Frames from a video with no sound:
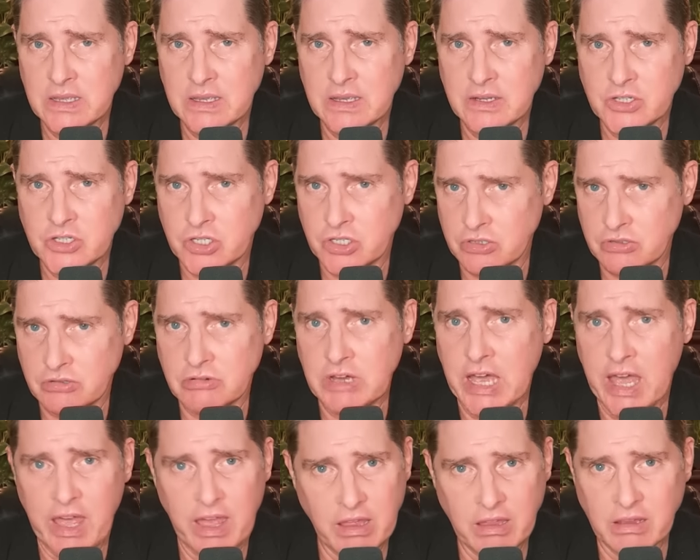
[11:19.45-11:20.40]
yes. to
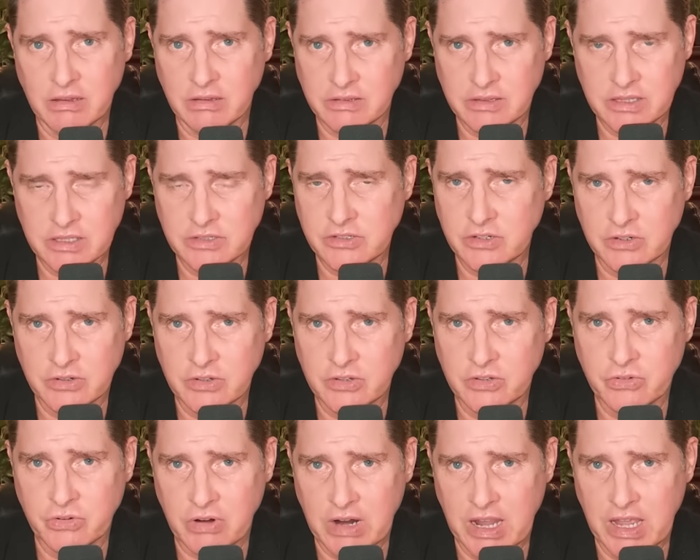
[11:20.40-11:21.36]
hell that you're
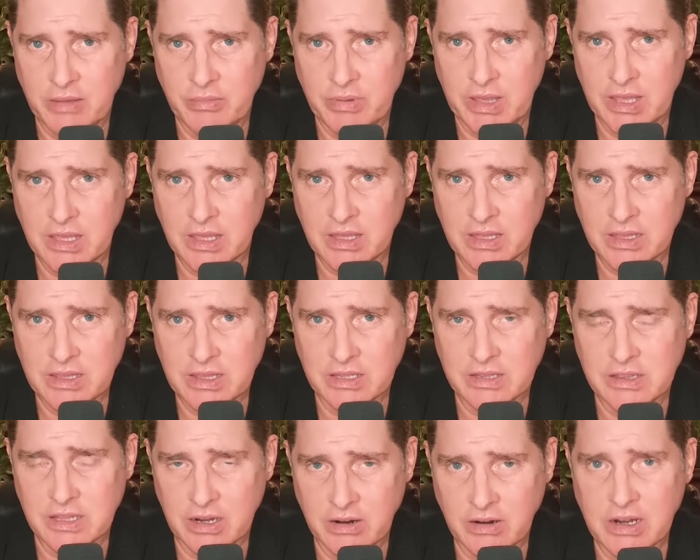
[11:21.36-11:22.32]
describing. Yes.
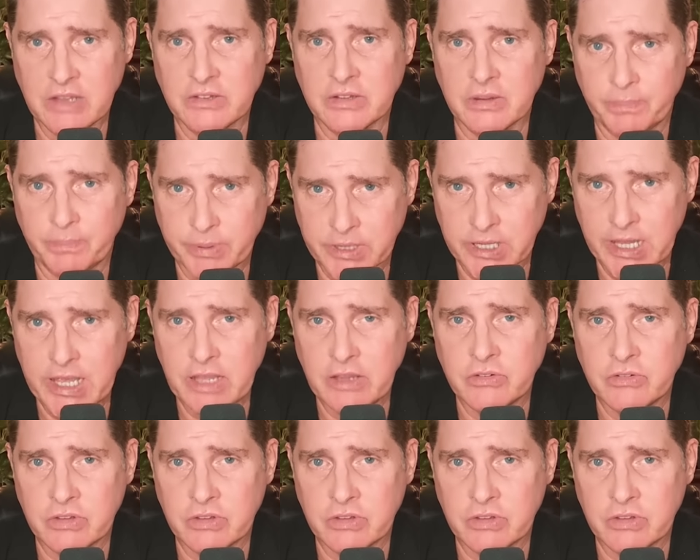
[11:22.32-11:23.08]
That there That's is right. a place